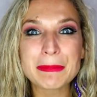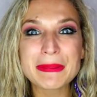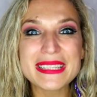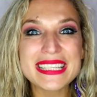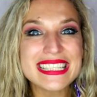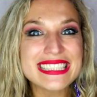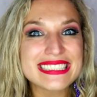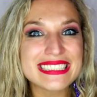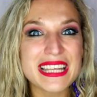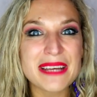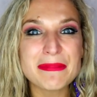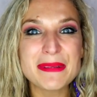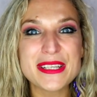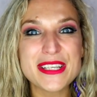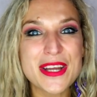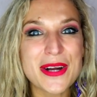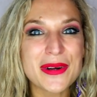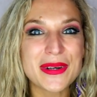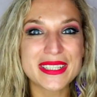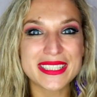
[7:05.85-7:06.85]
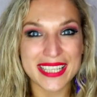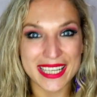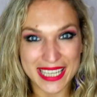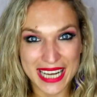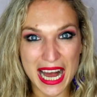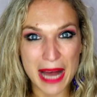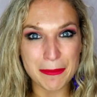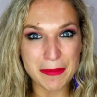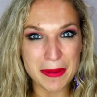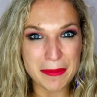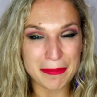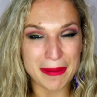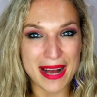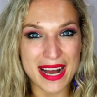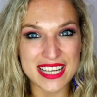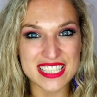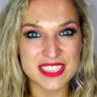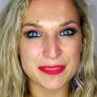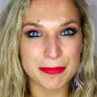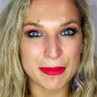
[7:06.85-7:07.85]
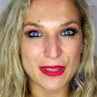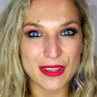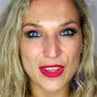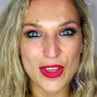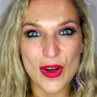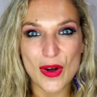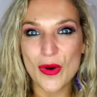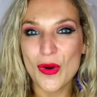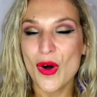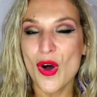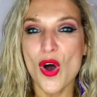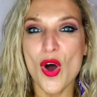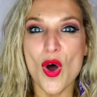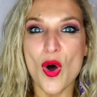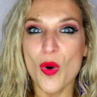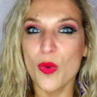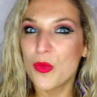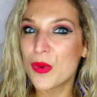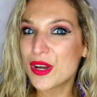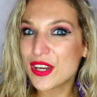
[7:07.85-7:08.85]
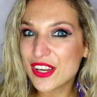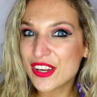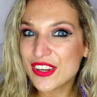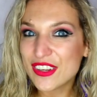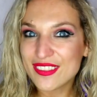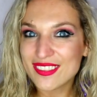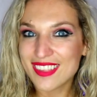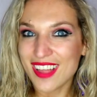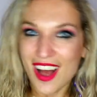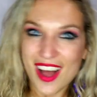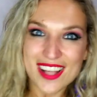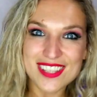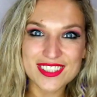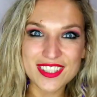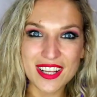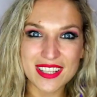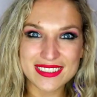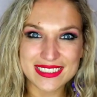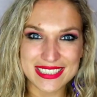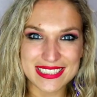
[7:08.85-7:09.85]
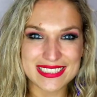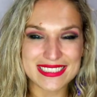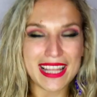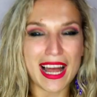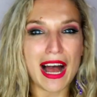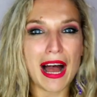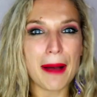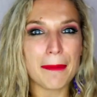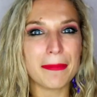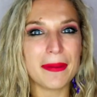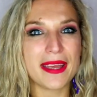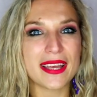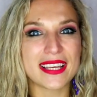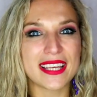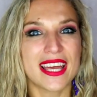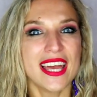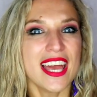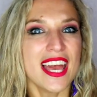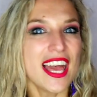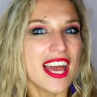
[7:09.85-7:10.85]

Please let me know in the comment box below, what are your thoughts on this topic?